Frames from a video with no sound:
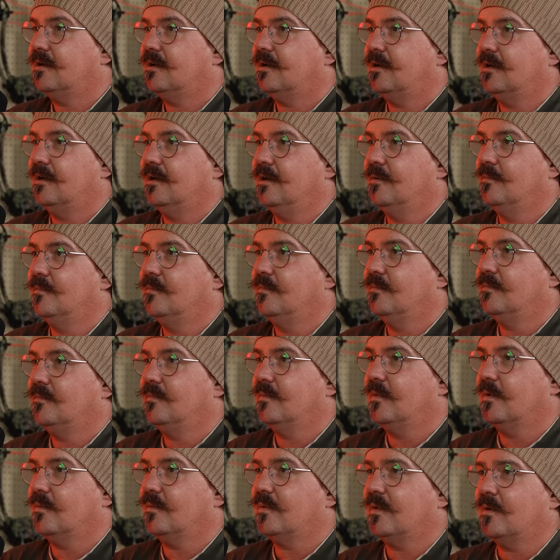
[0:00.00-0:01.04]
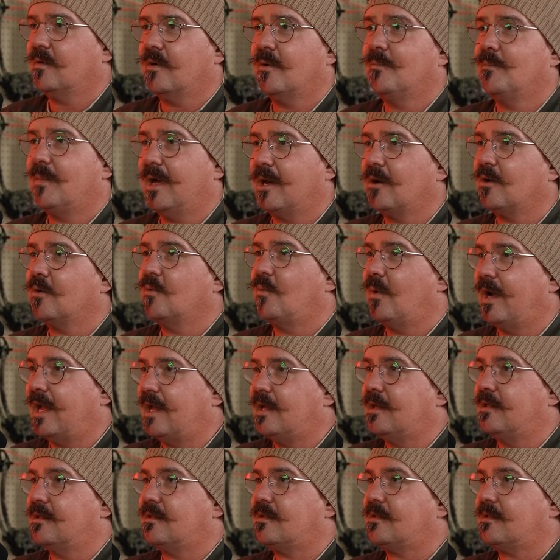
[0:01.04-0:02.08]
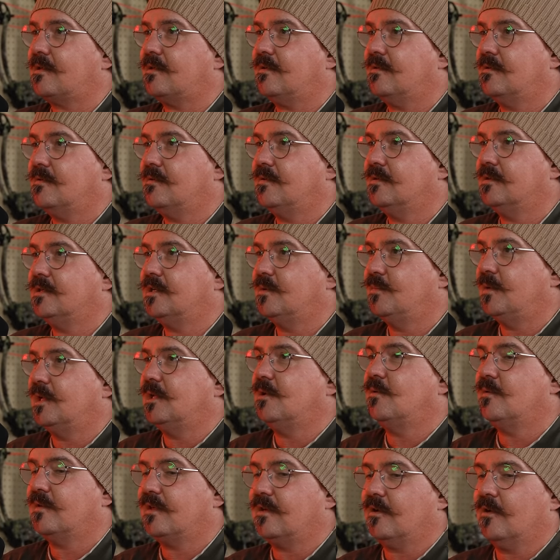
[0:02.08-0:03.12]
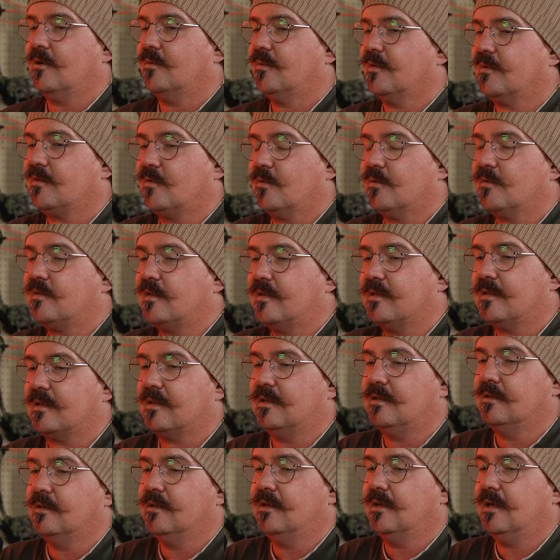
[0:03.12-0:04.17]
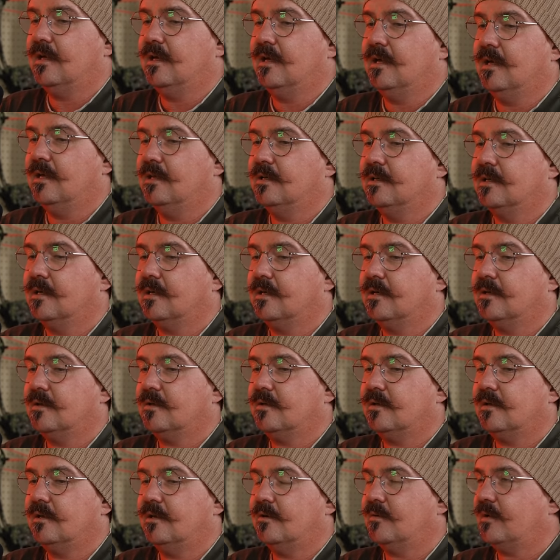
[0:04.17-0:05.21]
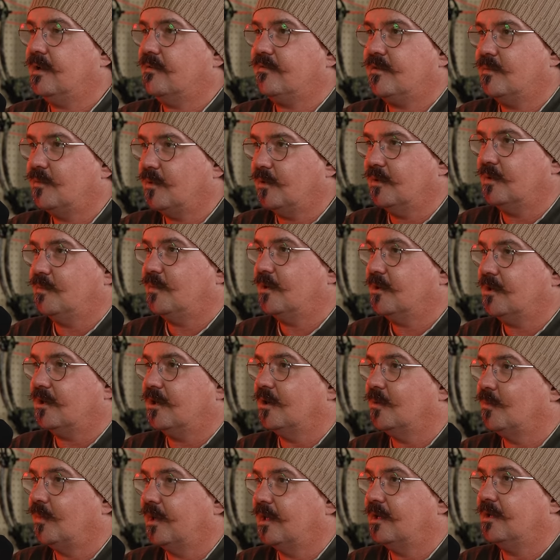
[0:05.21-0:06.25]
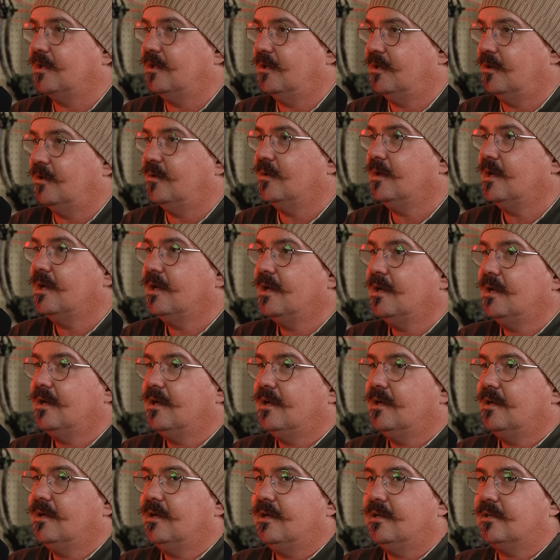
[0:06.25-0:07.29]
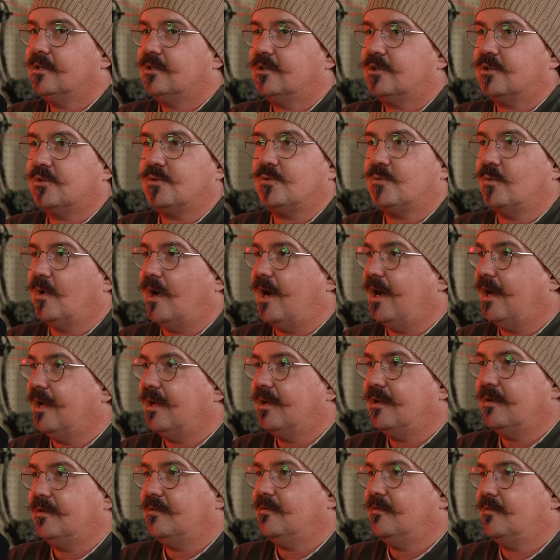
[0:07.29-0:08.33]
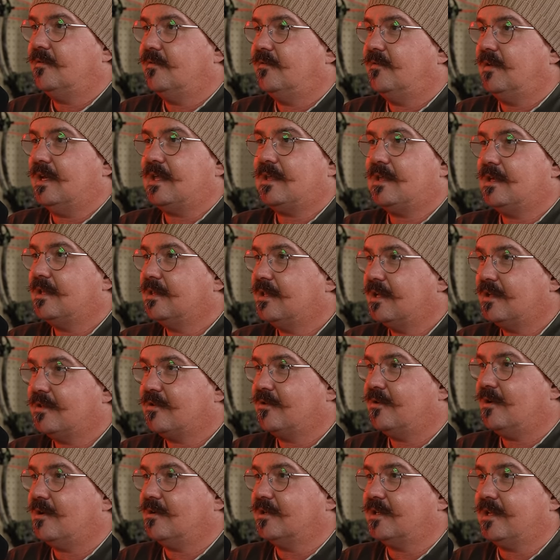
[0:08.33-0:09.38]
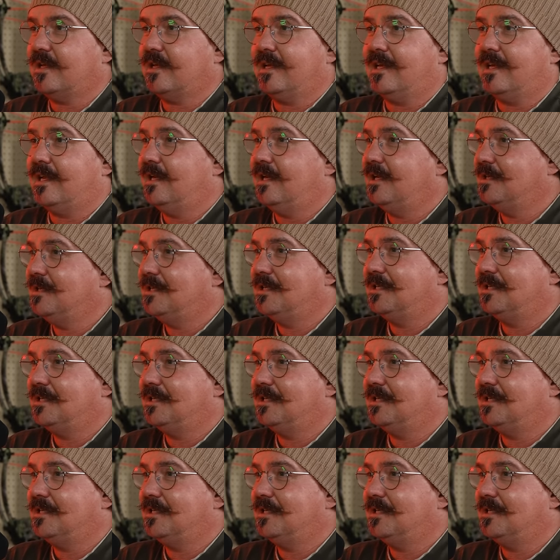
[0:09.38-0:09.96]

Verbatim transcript: um, there, there are better ways to be using our resources and and uh, you don't have to build a bunker but you know try fixing things in your house like get into